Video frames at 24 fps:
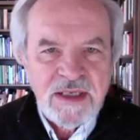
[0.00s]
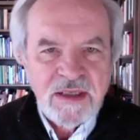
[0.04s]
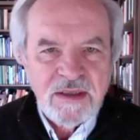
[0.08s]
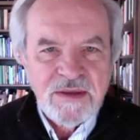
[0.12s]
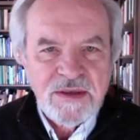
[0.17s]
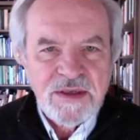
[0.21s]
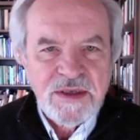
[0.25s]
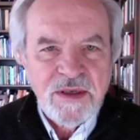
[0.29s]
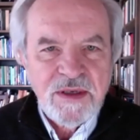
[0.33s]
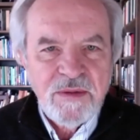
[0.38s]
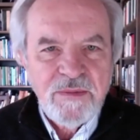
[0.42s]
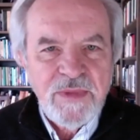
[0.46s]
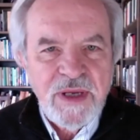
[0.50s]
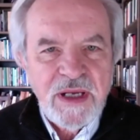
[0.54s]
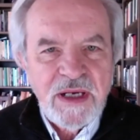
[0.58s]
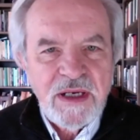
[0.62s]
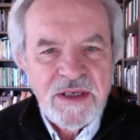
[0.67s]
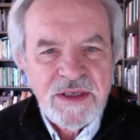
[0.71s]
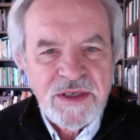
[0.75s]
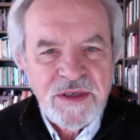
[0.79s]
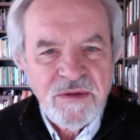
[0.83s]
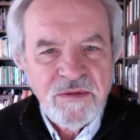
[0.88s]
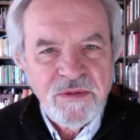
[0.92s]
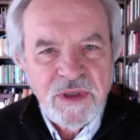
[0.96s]
So
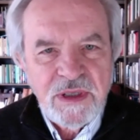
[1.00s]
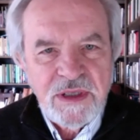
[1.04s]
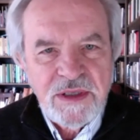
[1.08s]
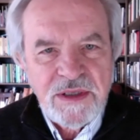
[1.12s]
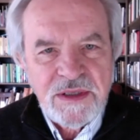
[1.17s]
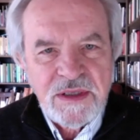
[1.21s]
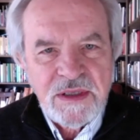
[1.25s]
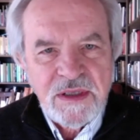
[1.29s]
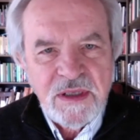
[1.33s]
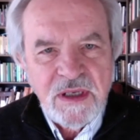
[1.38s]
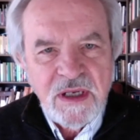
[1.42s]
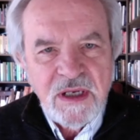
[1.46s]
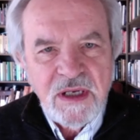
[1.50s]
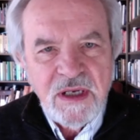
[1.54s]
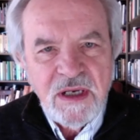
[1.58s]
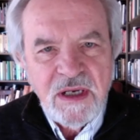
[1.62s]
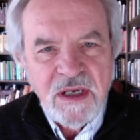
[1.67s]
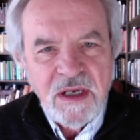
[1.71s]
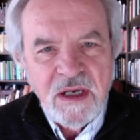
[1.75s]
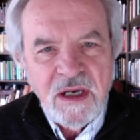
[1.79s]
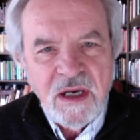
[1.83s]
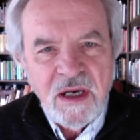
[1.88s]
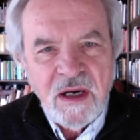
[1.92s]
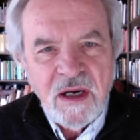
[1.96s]
medicine treats
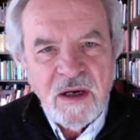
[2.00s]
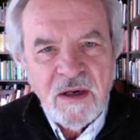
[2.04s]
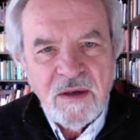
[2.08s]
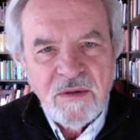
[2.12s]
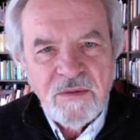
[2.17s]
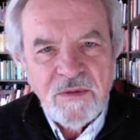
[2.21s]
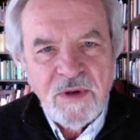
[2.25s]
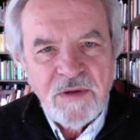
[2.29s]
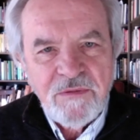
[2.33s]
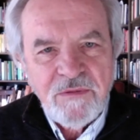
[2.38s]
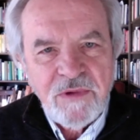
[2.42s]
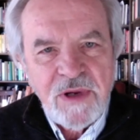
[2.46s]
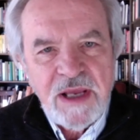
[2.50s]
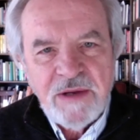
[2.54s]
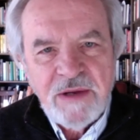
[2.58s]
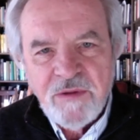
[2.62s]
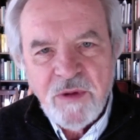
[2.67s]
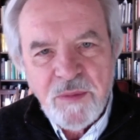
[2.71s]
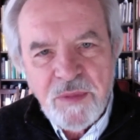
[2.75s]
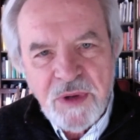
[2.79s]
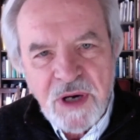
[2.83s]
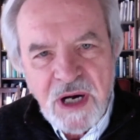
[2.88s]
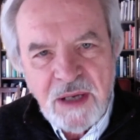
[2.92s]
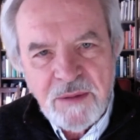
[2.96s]
if we have a
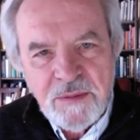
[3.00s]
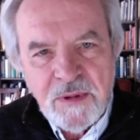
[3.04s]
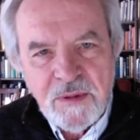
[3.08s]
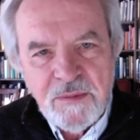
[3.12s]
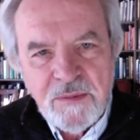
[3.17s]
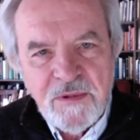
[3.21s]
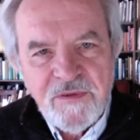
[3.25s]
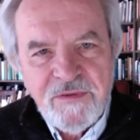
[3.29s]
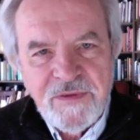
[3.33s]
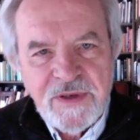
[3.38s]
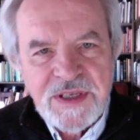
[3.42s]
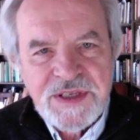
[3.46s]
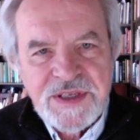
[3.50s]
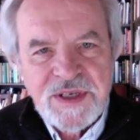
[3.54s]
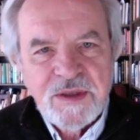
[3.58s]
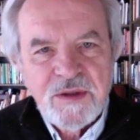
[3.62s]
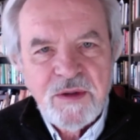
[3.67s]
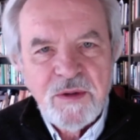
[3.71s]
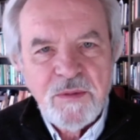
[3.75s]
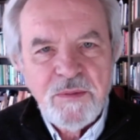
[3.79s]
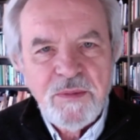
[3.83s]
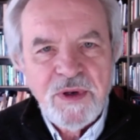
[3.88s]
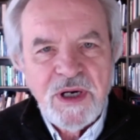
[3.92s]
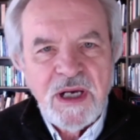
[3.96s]
problem, a
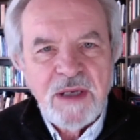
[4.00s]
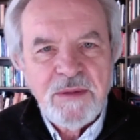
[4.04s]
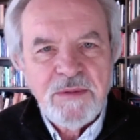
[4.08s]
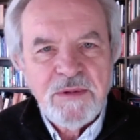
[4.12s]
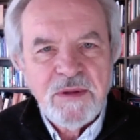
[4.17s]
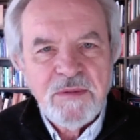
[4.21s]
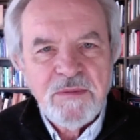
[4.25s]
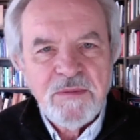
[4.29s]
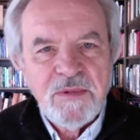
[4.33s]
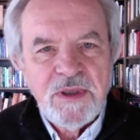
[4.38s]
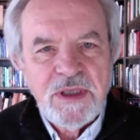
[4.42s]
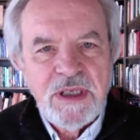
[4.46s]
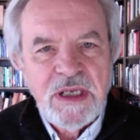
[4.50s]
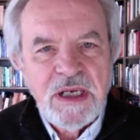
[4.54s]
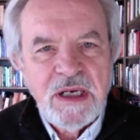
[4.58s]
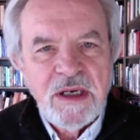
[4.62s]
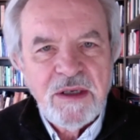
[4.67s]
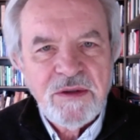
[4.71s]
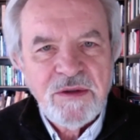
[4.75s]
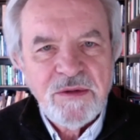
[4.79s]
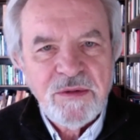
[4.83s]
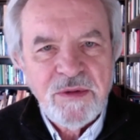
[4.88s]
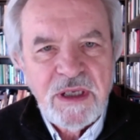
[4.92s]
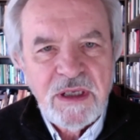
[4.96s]
physical problem, we are
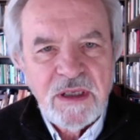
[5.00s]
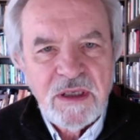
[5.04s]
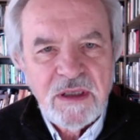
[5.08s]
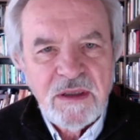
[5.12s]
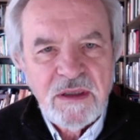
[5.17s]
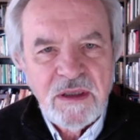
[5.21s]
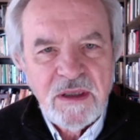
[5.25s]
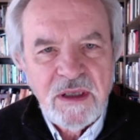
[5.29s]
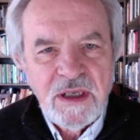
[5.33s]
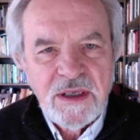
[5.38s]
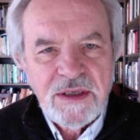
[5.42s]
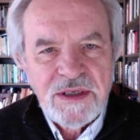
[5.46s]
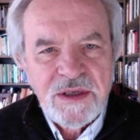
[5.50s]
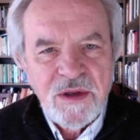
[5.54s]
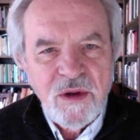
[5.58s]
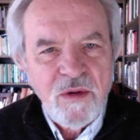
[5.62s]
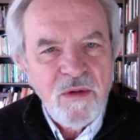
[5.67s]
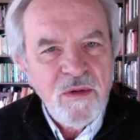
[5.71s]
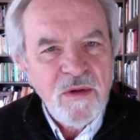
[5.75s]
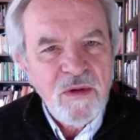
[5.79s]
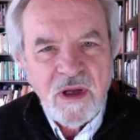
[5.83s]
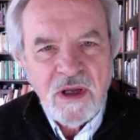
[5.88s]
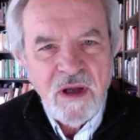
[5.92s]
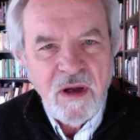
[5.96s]
treated
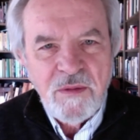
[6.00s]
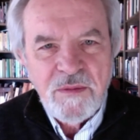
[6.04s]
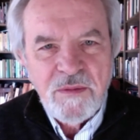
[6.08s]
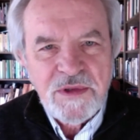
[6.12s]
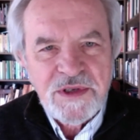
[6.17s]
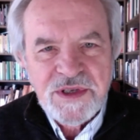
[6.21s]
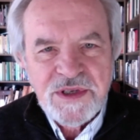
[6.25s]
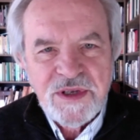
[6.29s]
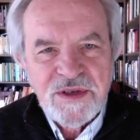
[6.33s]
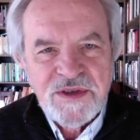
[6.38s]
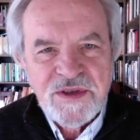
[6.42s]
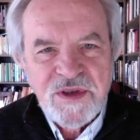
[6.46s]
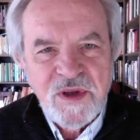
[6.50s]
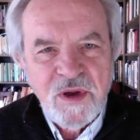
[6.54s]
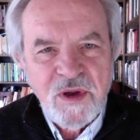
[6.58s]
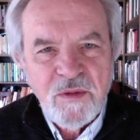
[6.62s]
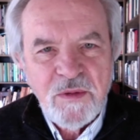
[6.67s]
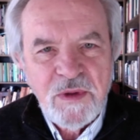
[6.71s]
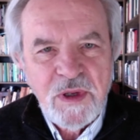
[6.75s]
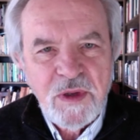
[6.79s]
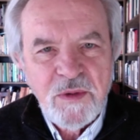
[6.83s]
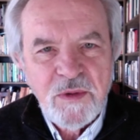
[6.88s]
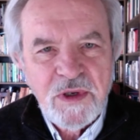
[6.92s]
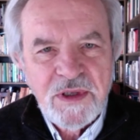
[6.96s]
almost as though
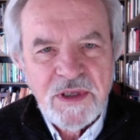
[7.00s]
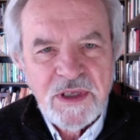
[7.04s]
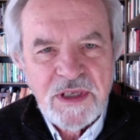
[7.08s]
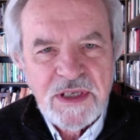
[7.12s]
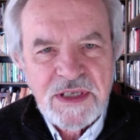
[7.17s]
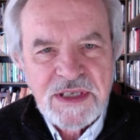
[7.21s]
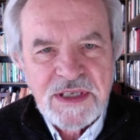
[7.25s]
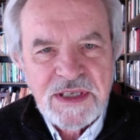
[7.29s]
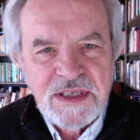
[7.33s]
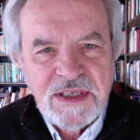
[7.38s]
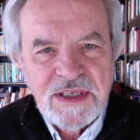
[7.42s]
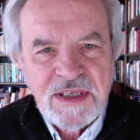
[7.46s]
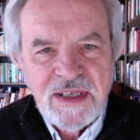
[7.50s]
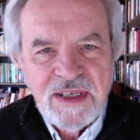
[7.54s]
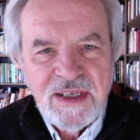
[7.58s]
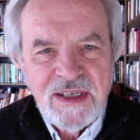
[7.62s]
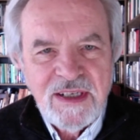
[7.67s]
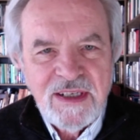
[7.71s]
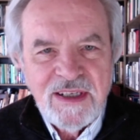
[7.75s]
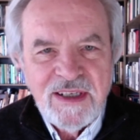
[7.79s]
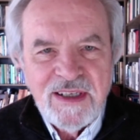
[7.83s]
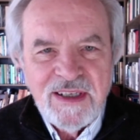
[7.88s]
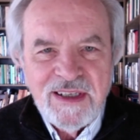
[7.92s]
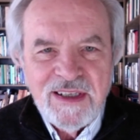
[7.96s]
we were this
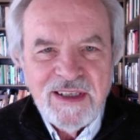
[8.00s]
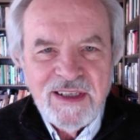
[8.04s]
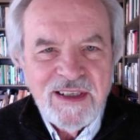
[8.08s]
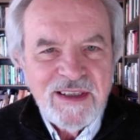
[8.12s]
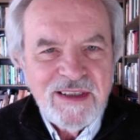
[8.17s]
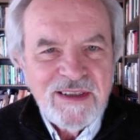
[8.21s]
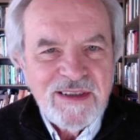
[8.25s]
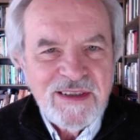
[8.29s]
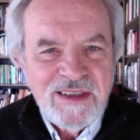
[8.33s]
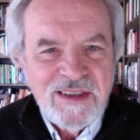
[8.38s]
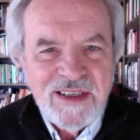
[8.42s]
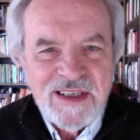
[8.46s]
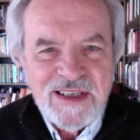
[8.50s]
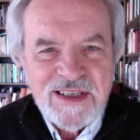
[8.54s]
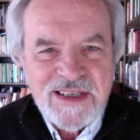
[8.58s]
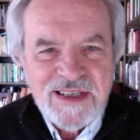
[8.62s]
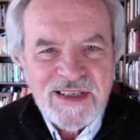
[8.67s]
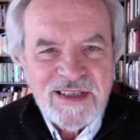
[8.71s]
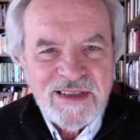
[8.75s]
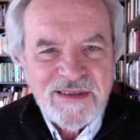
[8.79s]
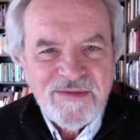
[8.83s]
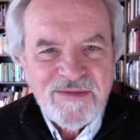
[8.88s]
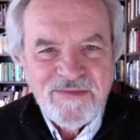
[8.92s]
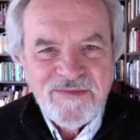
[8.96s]

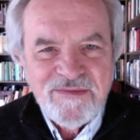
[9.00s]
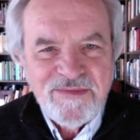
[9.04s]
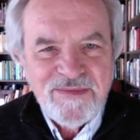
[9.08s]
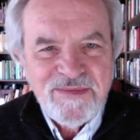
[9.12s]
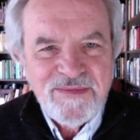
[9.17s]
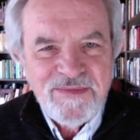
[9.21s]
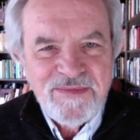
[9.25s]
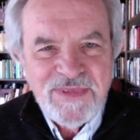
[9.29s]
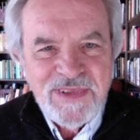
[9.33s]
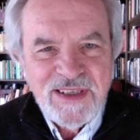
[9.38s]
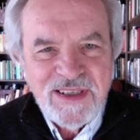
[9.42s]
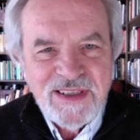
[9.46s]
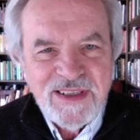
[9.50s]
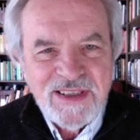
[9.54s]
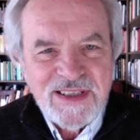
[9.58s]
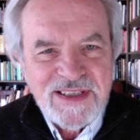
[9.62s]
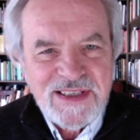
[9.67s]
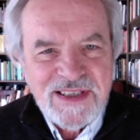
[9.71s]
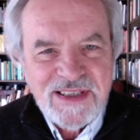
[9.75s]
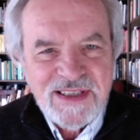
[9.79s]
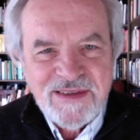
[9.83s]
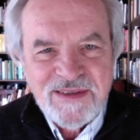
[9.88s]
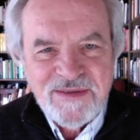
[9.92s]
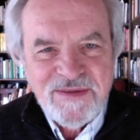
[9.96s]
this
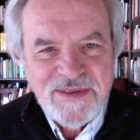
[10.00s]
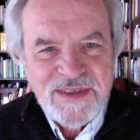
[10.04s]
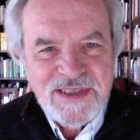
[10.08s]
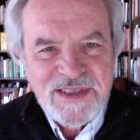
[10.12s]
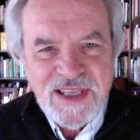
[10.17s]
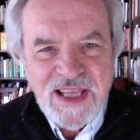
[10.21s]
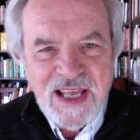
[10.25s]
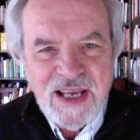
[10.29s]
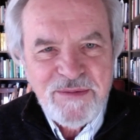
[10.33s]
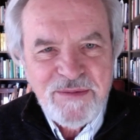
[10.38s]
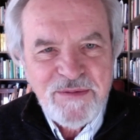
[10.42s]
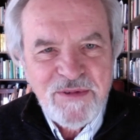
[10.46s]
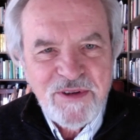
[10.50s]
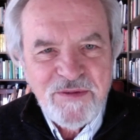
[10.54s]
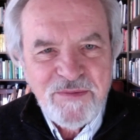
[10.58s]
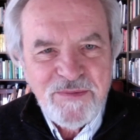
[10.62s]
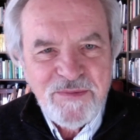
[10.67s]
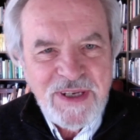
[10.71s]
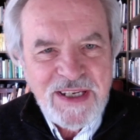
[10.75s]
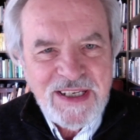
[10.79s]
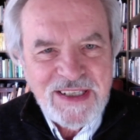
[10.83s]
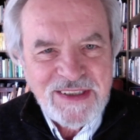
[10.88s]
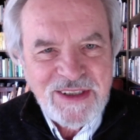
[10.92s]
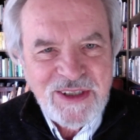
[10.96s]
slab of
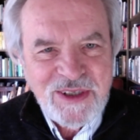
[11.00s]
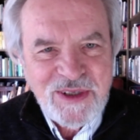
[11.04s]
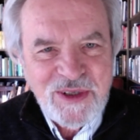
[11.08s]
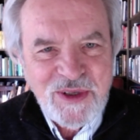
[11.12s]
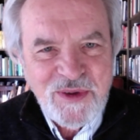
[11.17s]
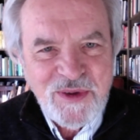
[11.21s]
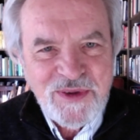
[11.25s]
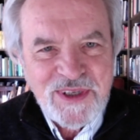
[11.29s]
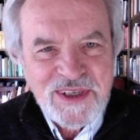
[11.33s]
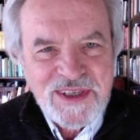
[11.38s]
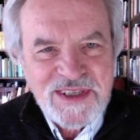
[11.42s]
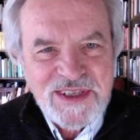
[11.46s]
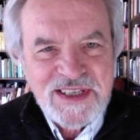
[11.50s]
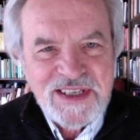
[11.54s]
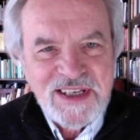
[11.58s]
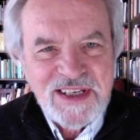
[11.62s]
meat, this